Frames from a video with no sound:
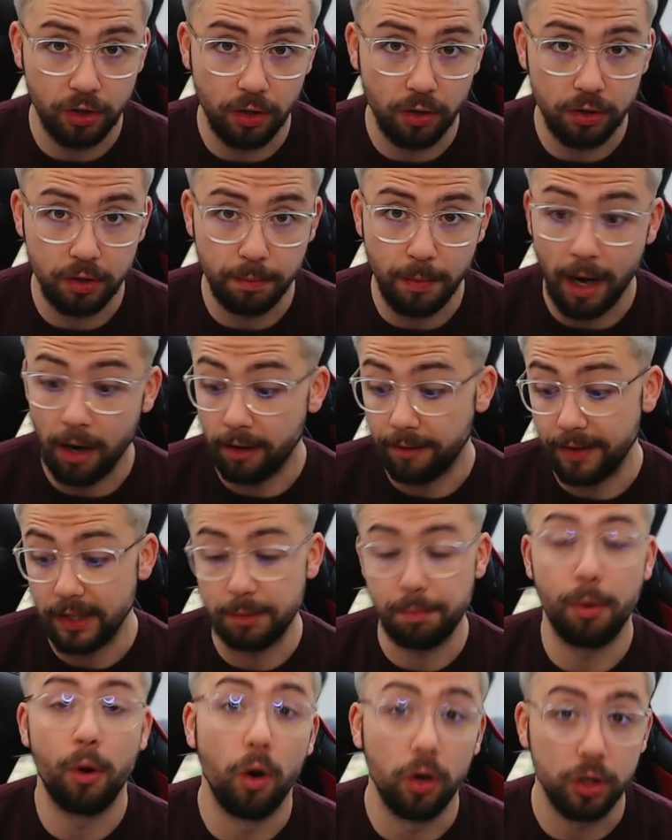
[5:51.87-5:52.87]
So it doesn't matter if
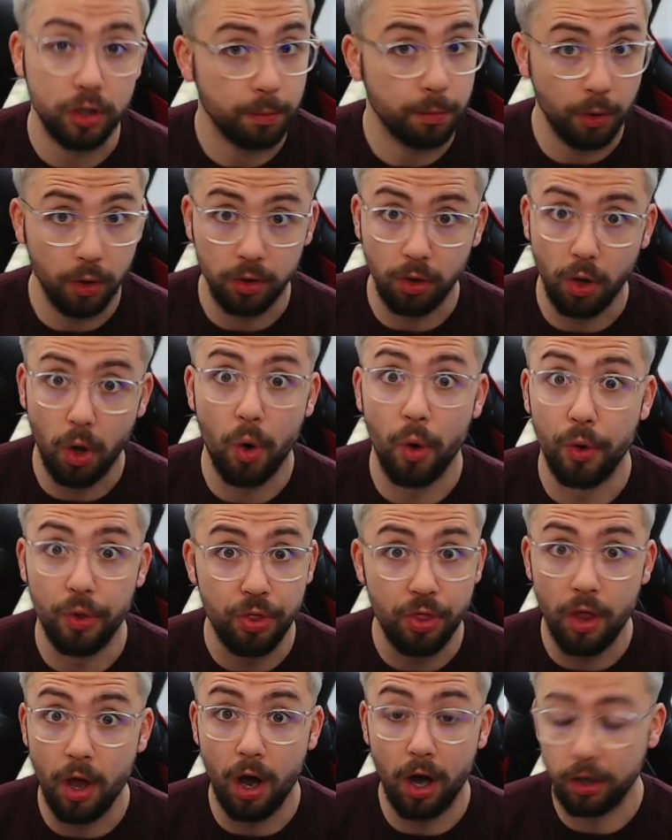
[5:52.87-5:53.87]
it's portable or
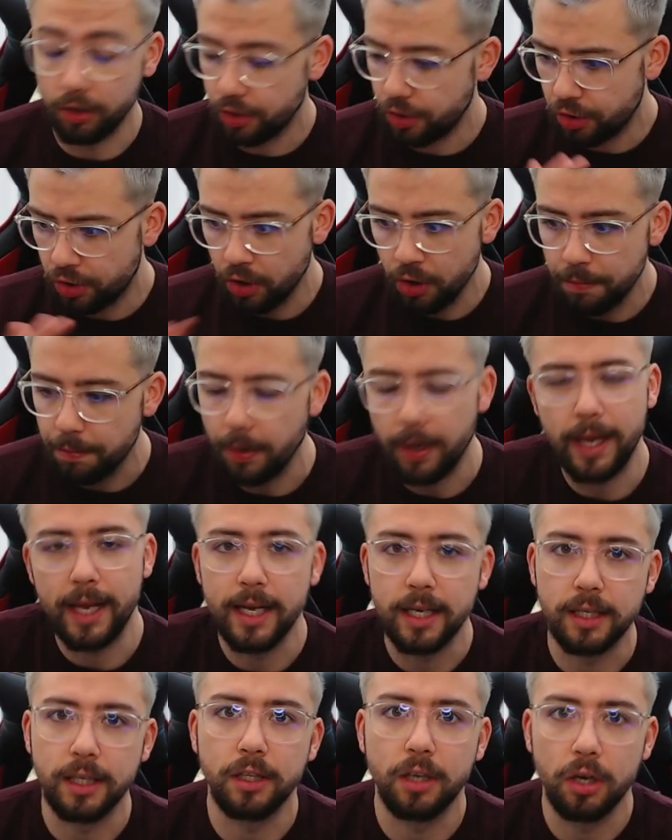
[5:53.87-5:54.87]
not. Super
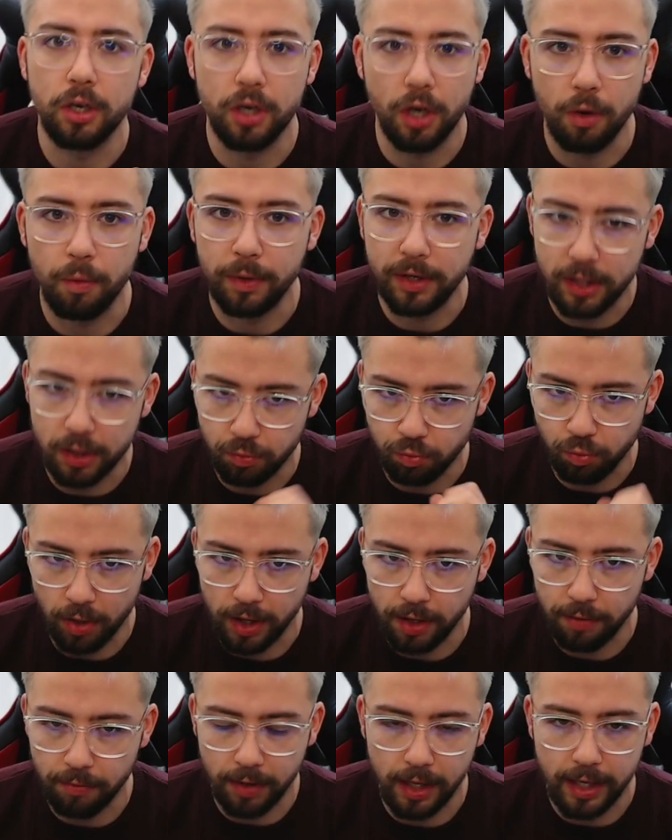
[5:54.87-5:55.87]
easy to do, which is
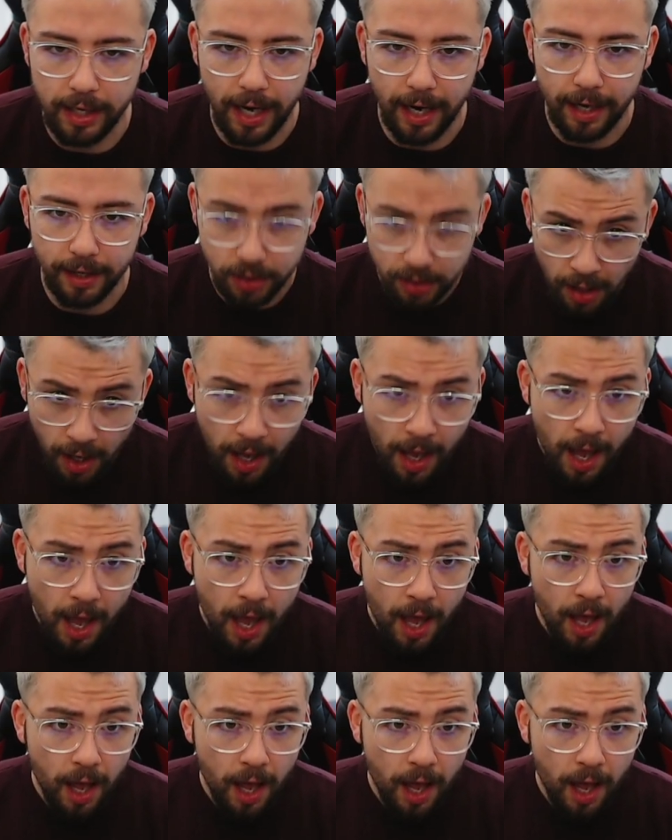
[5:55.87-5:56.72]
really, really nice.